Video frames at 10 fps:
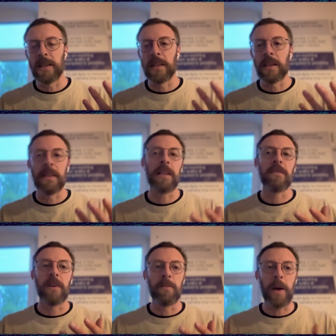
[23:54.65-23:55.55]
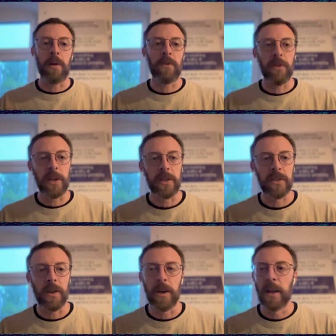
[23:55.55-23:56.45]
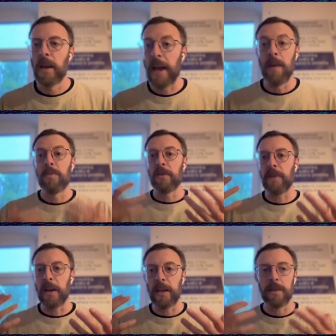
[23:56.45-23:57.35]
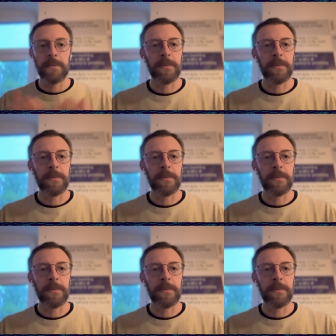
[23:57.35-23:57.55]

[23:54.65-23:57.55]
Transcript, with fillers: And I think that's a very powerful thing to start amplifying.